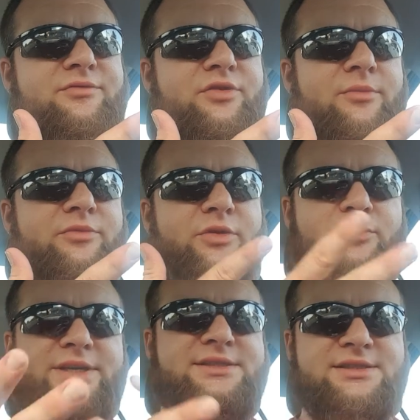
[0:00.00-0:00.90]
from the
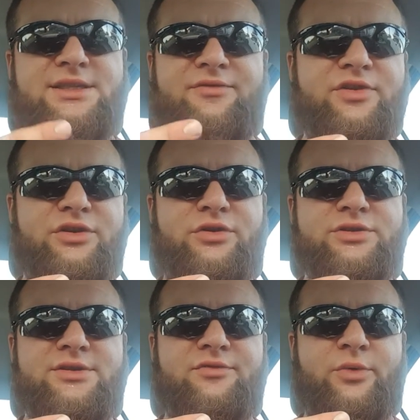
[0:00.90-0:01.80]
recent stuff in the
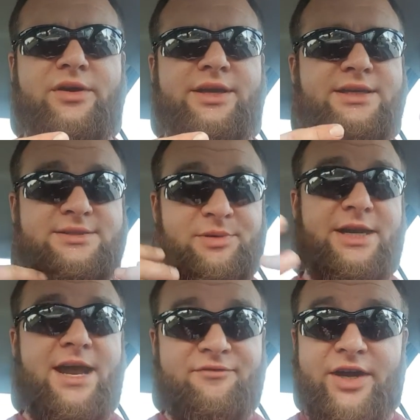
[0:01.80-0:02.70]
news of where he's
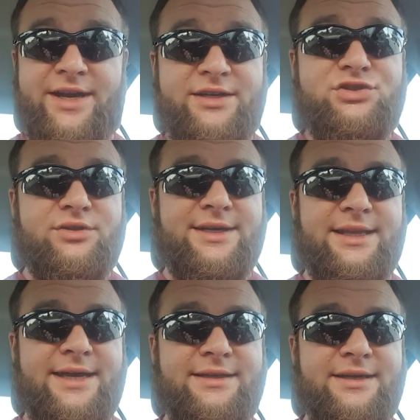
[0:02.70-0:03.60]
been at financially
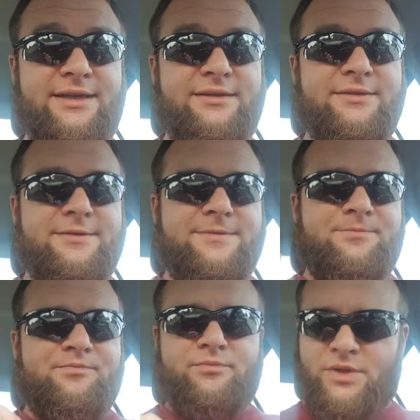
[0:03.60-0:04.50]
lately,
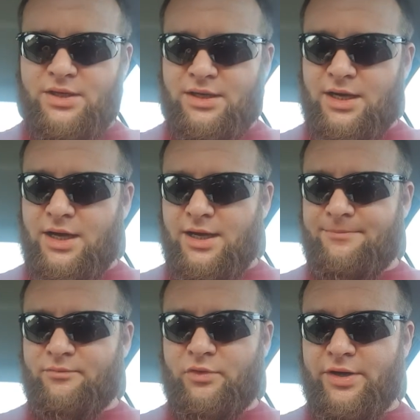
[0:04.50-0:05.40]

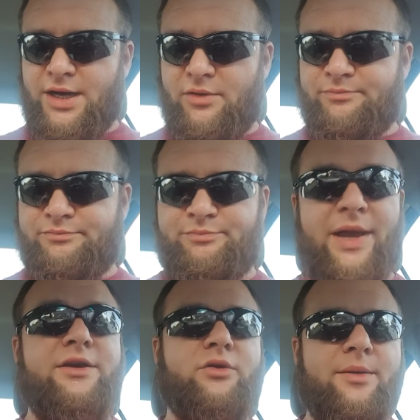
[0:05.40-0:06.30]
um, where how
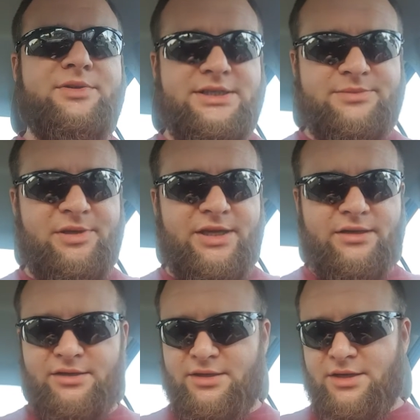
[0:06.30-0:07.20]
bankrupt he's been.
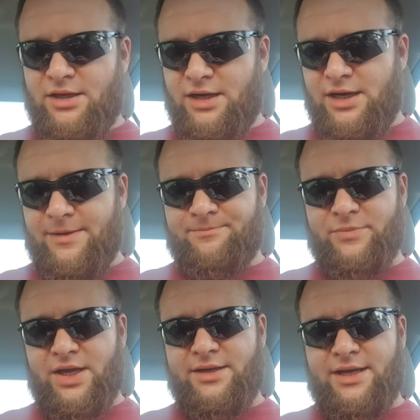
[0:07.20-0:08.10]

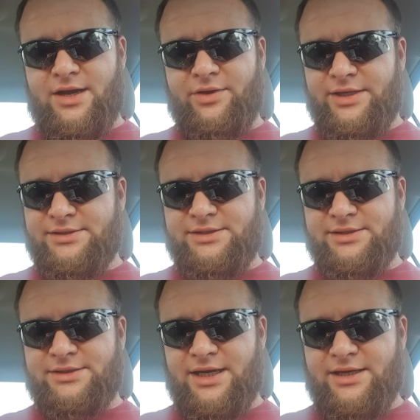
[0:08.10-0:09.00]
Um, and now he's
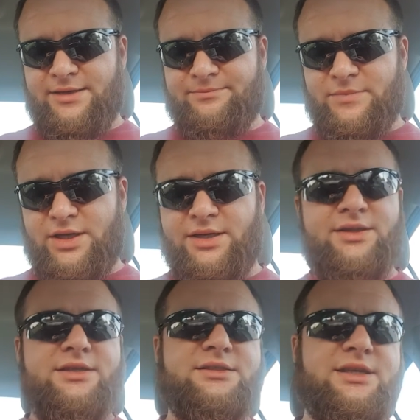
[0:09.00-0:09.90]
just kind of, and
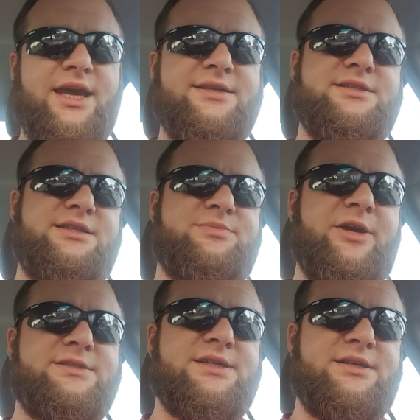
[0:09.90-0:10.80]
in this case, he's
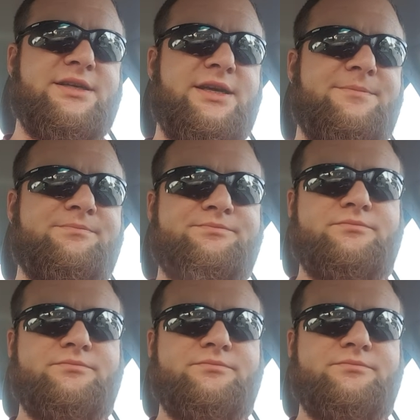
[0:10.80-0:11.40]
basically